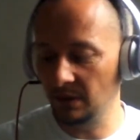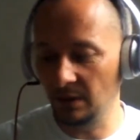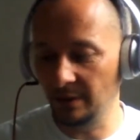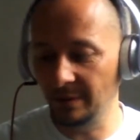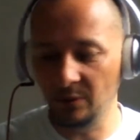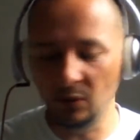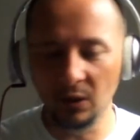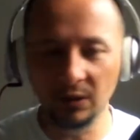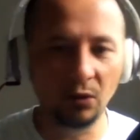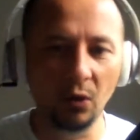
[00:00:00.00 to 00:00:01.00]
can't remember
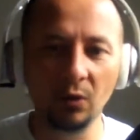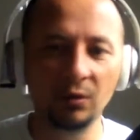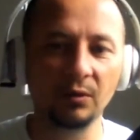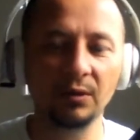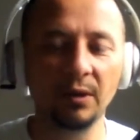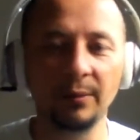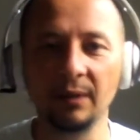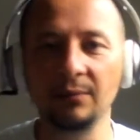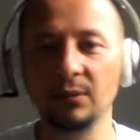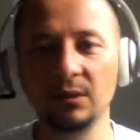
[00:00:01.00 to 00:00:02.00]
why, dogs or something.
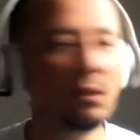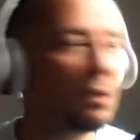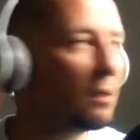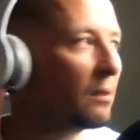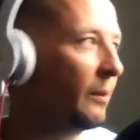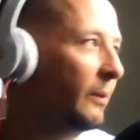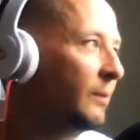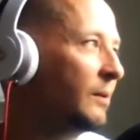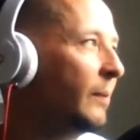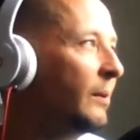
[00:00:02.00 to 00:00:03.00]
Something
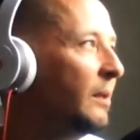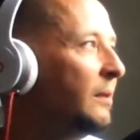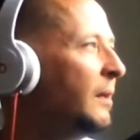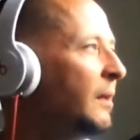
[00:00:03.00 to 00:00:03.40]
was happening.